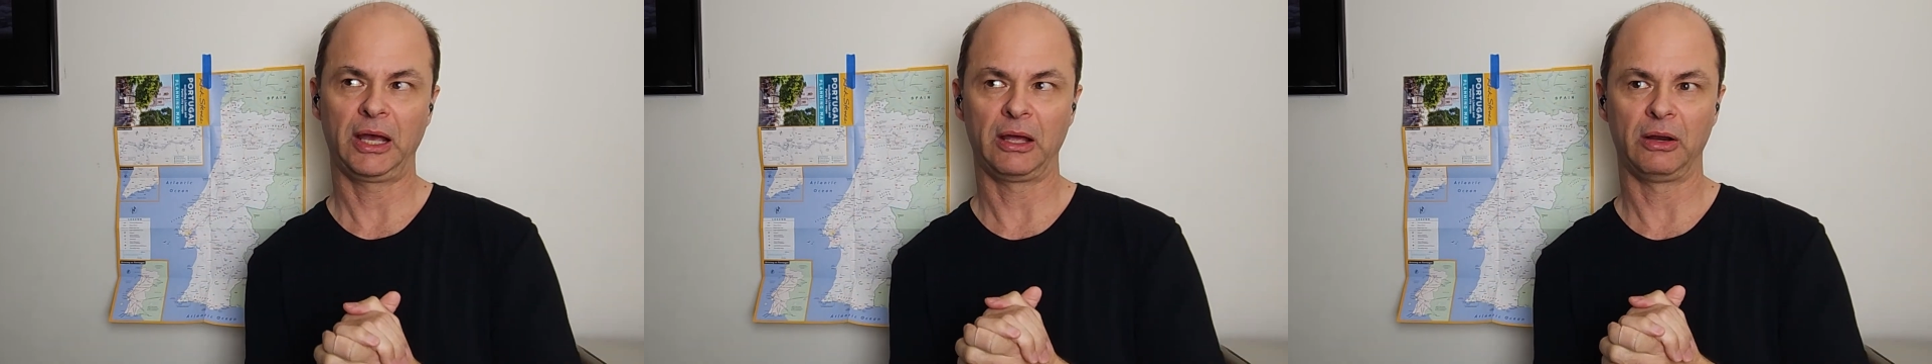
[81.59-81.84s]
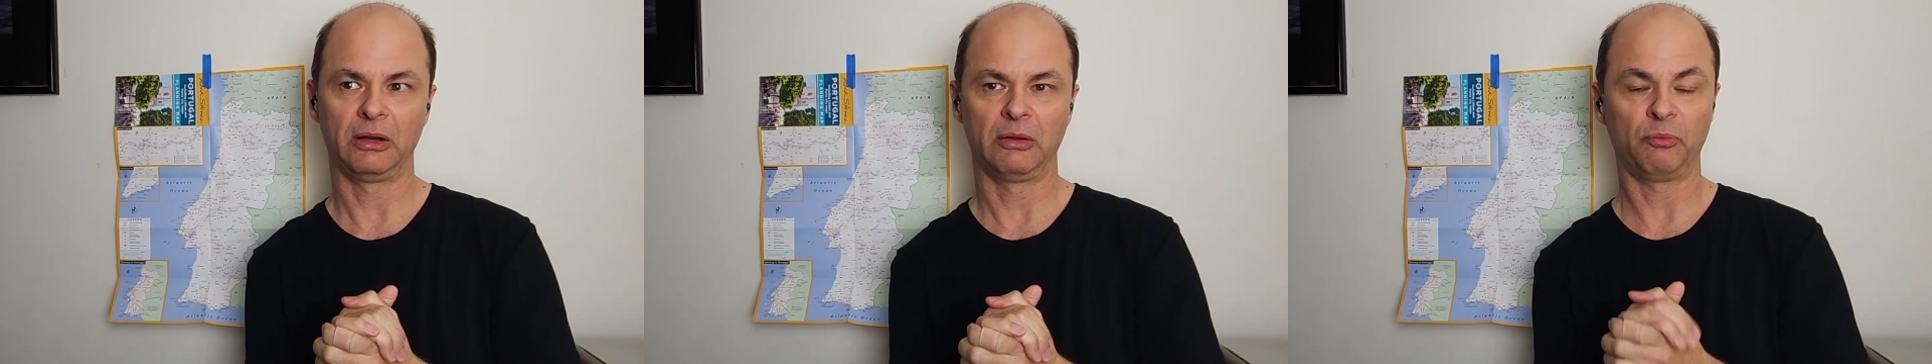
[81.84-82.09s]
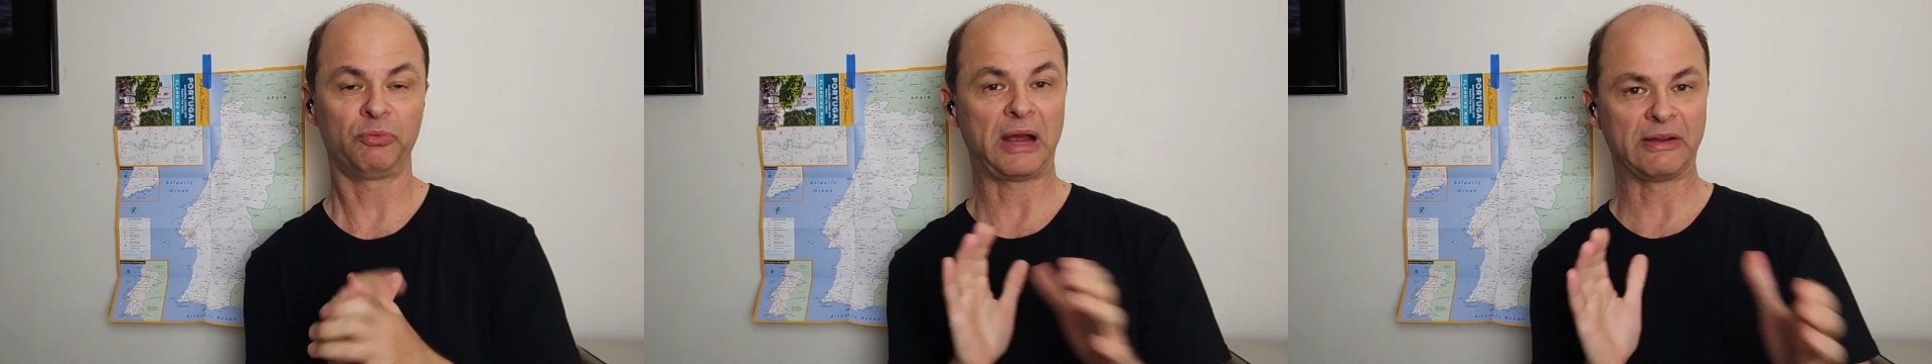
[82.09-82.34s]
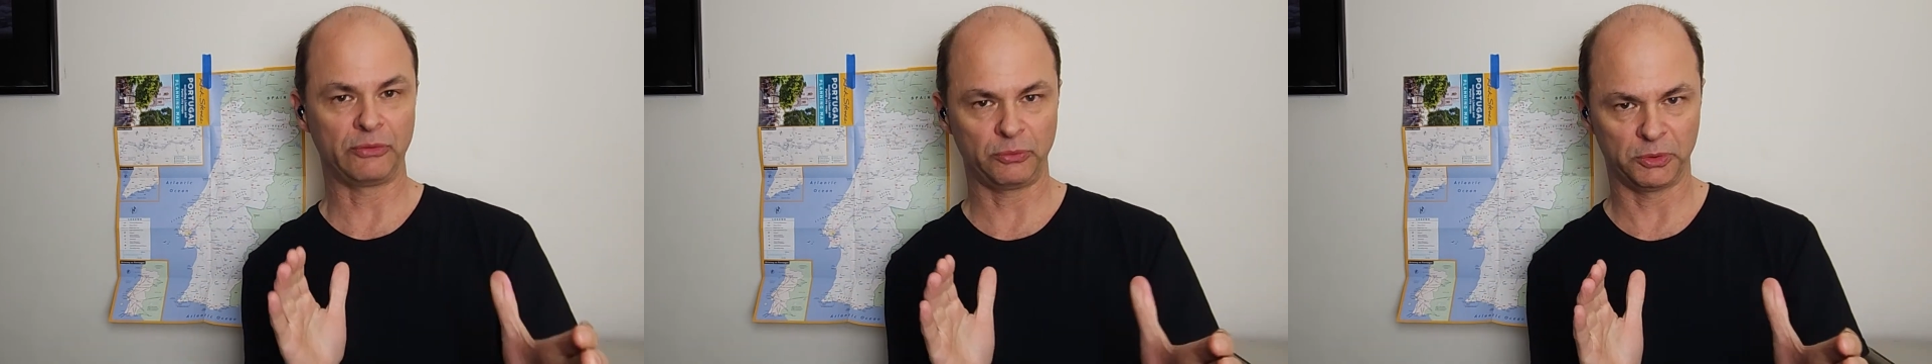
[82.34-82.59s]
and
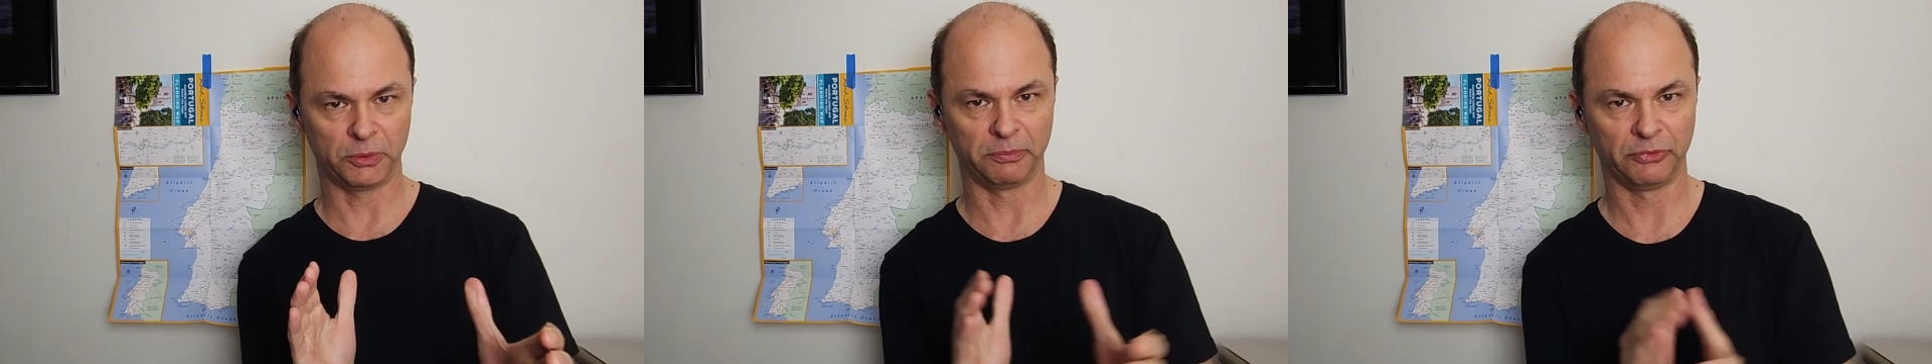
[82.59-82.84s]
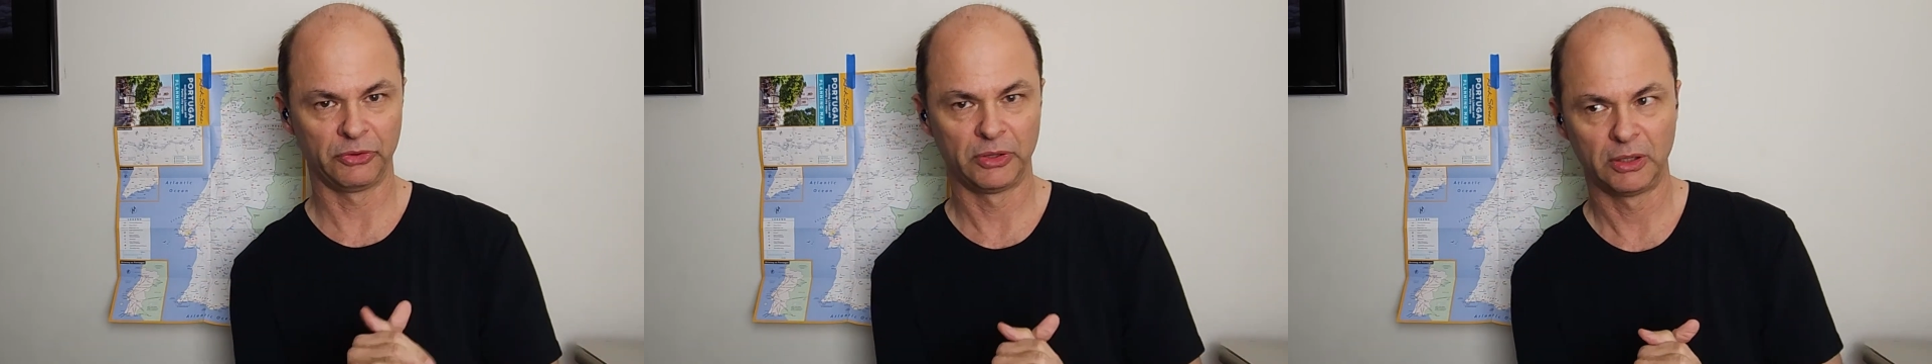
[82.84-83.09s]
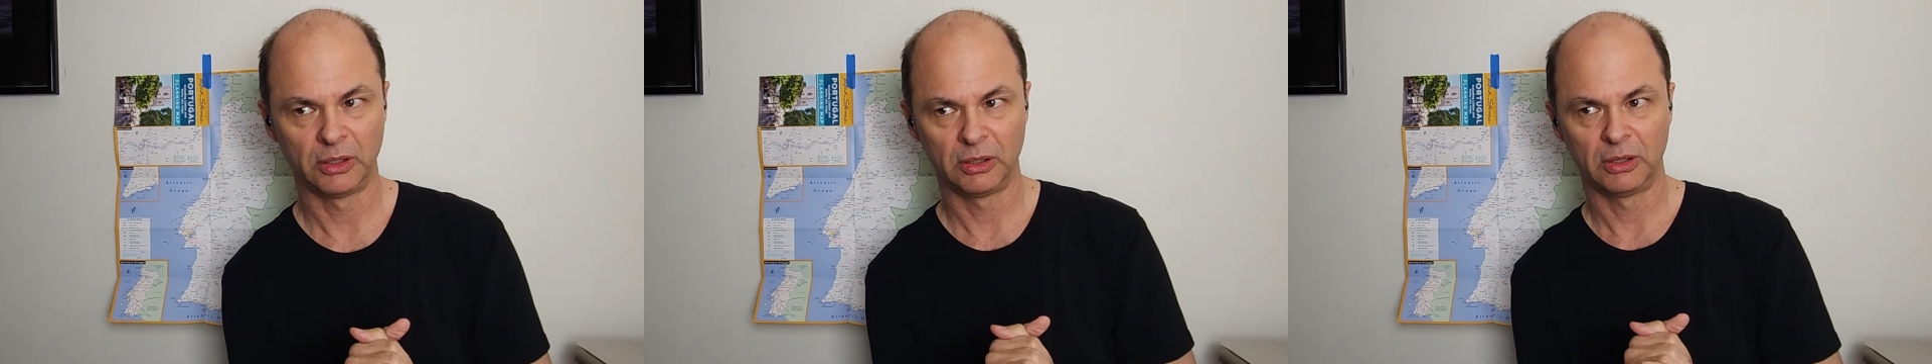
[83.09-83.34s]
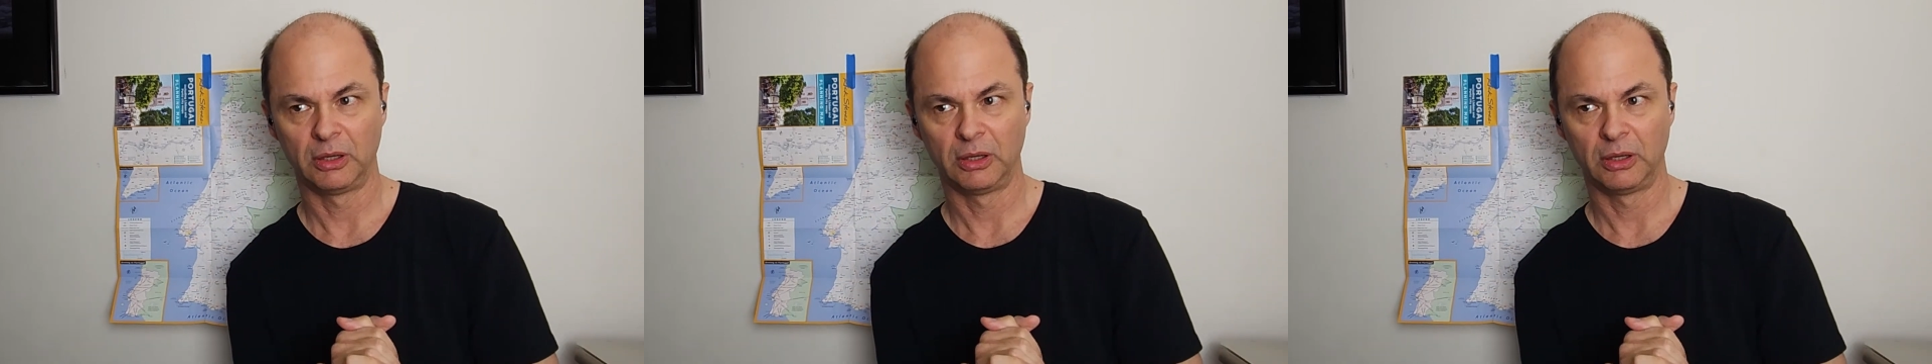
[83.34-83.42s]
private rooms,